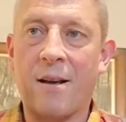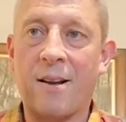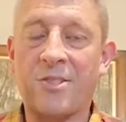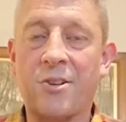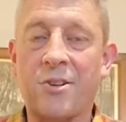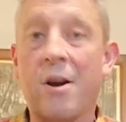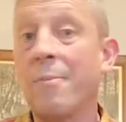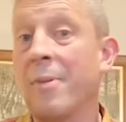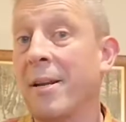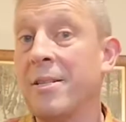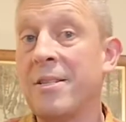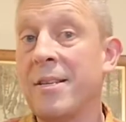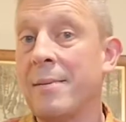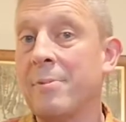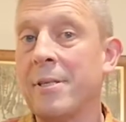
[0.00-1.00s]
that's all I'm going to
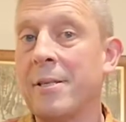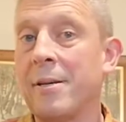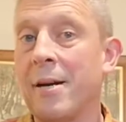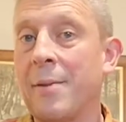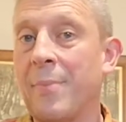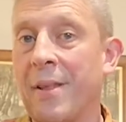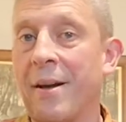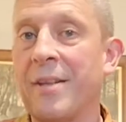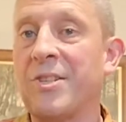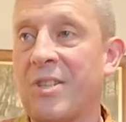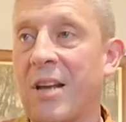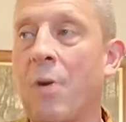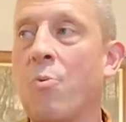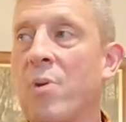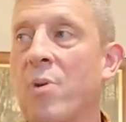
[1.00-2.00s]
say about that. But that's
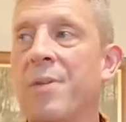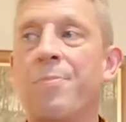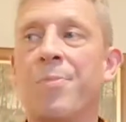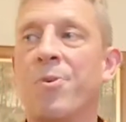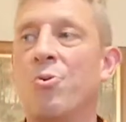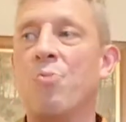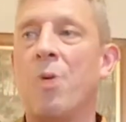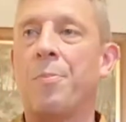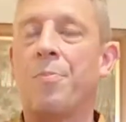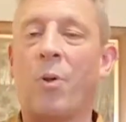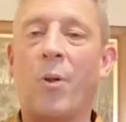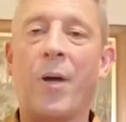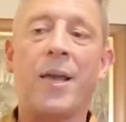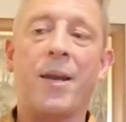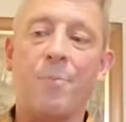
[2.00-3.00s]
how we grew up
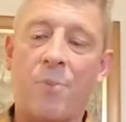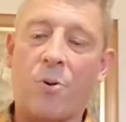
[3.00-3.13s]
playing them.